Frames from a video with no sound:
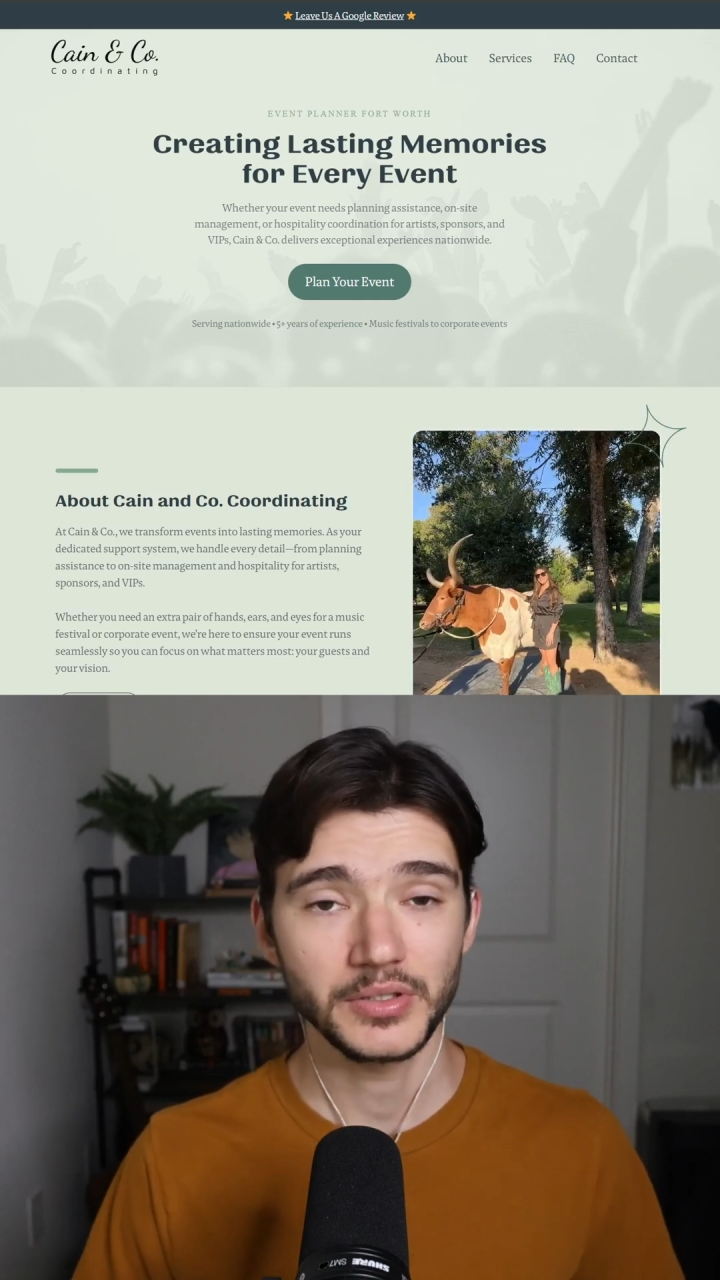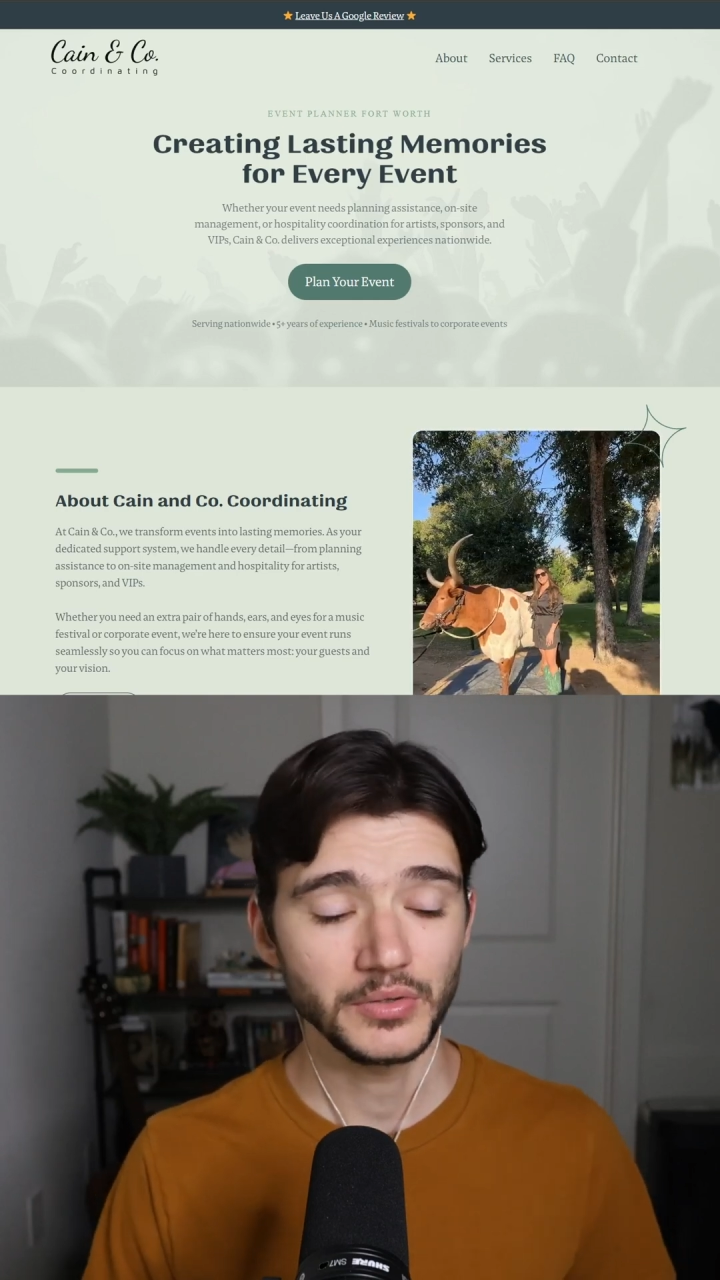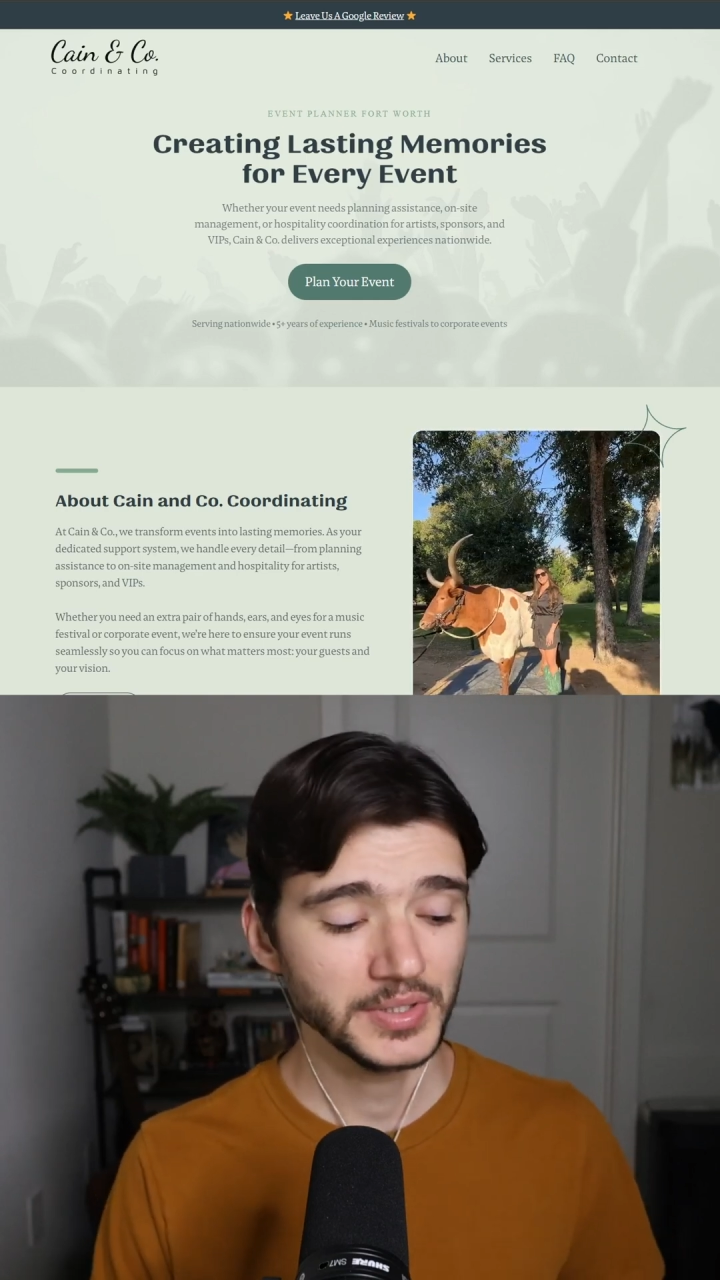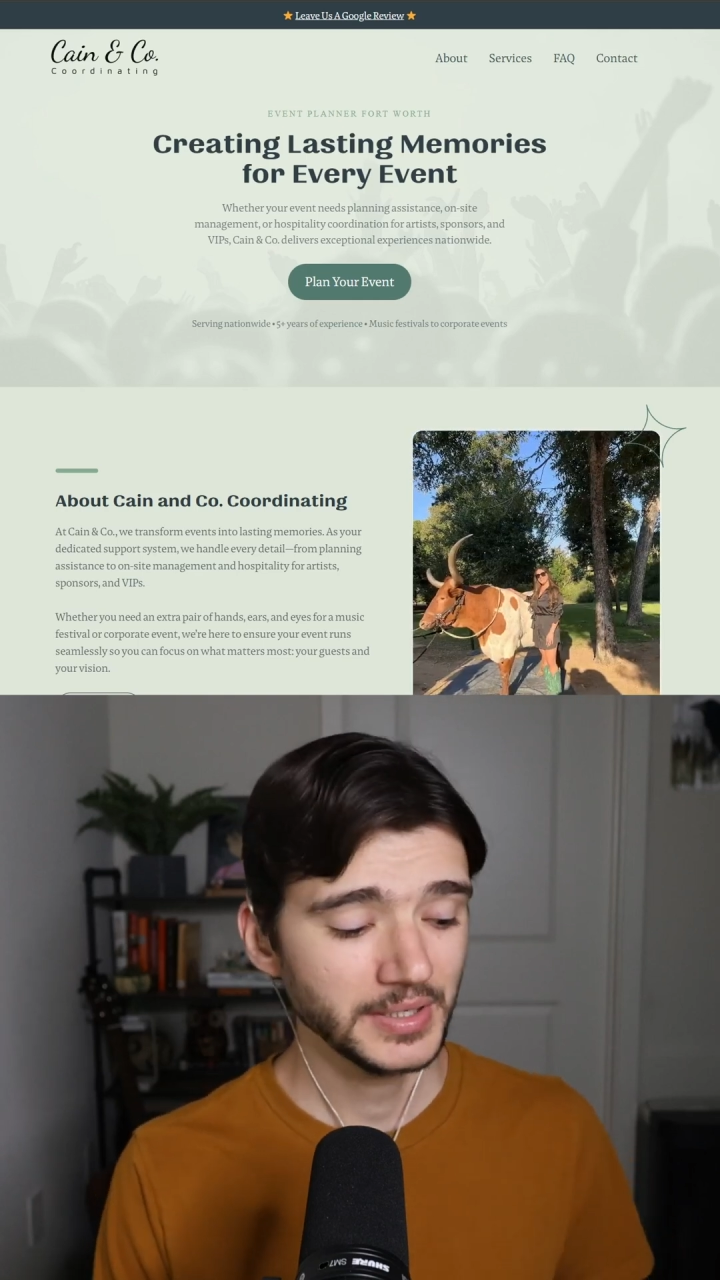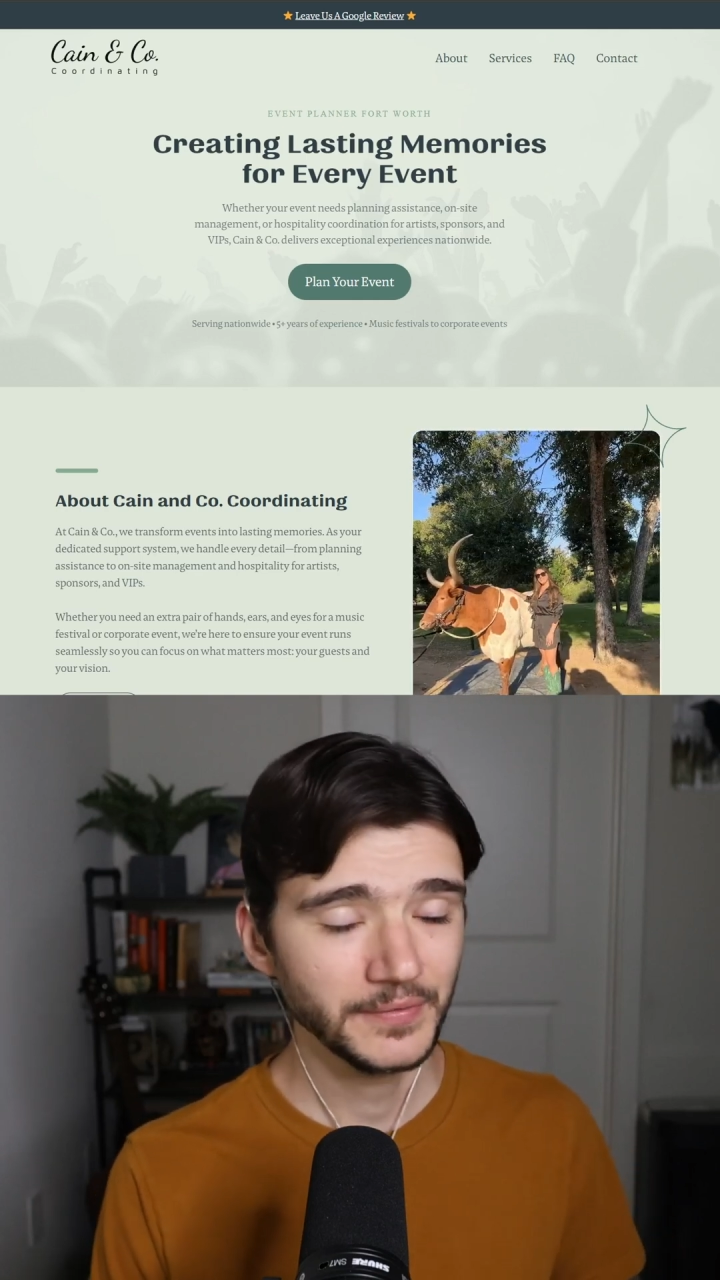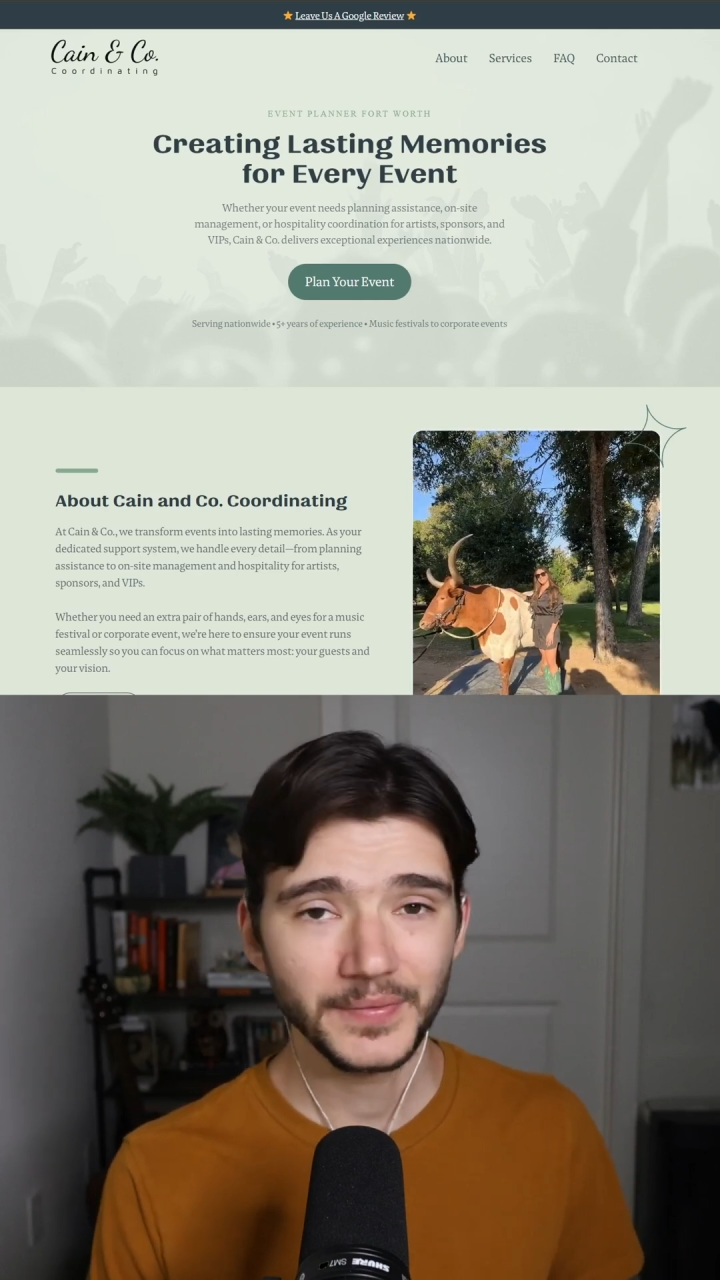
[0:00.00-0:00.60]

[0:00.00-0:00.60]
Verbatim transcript: using